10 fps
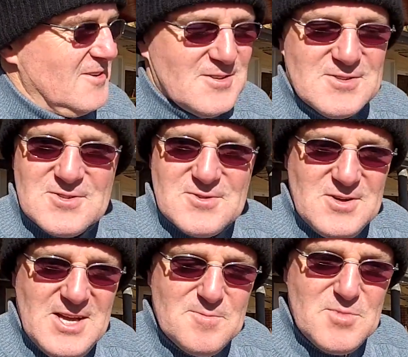it's
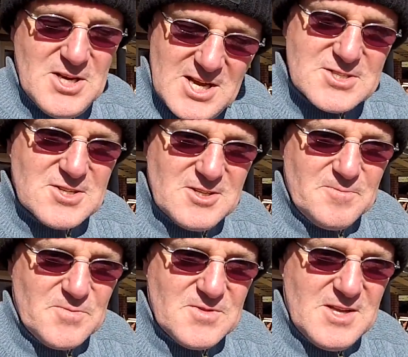been
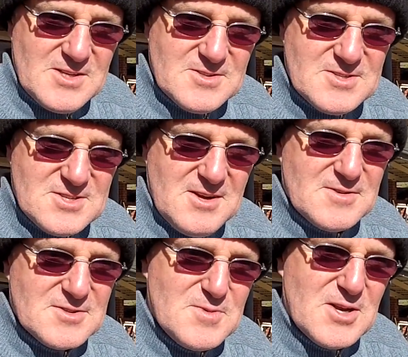excellent that stuff
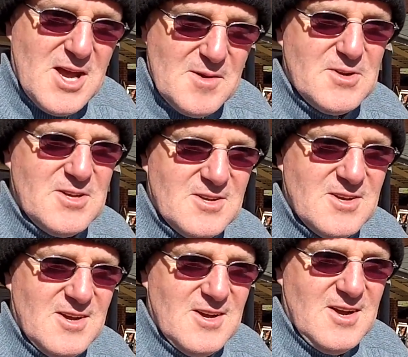has been happening,
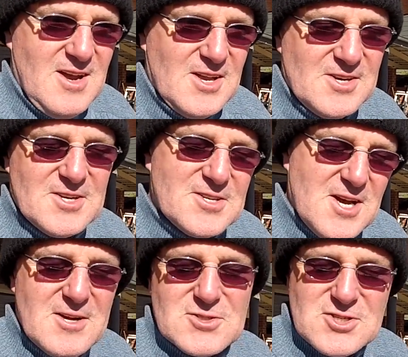and in a
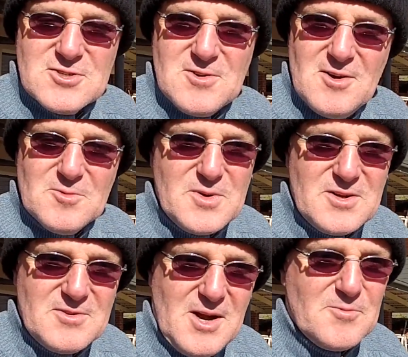day or two I'll
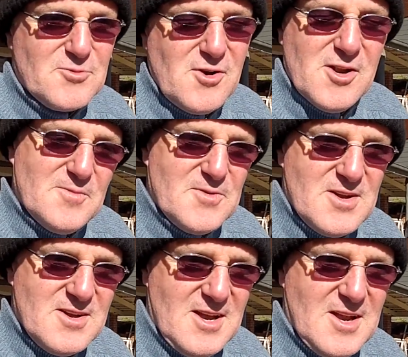be right up
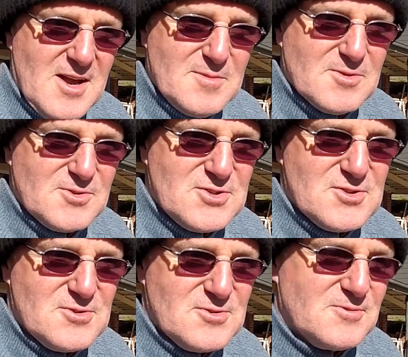there and able
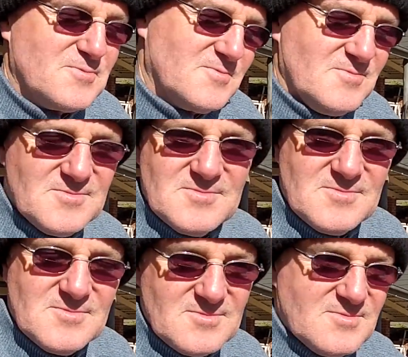to,
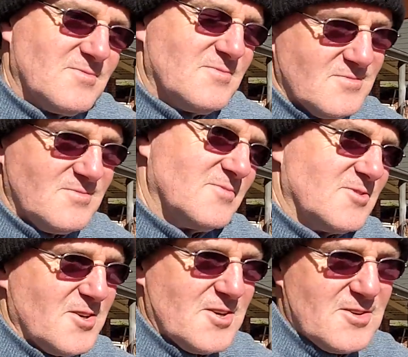
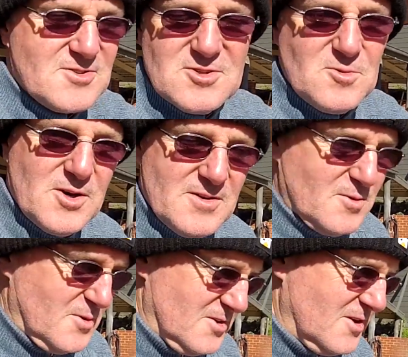I don't know, do
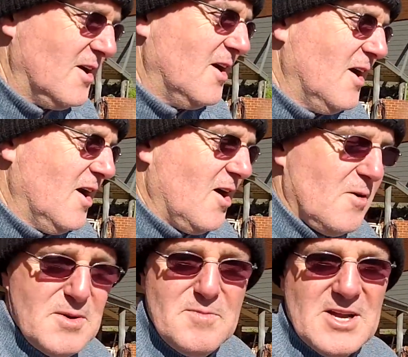whatever with it.
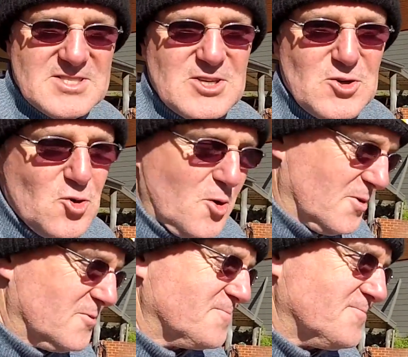I'll be back to
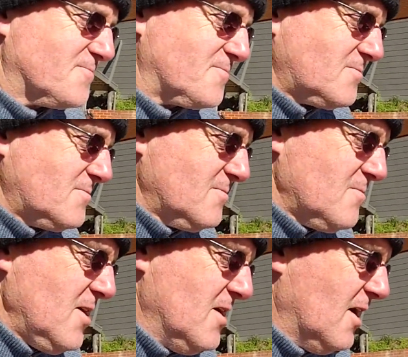normal.
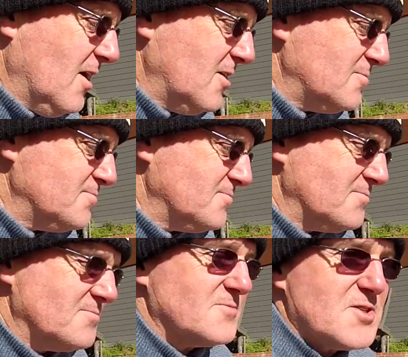
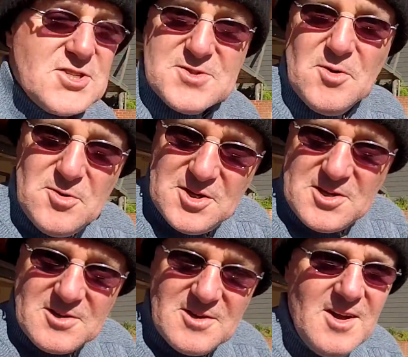This
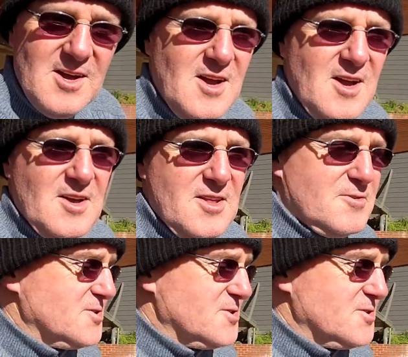morning there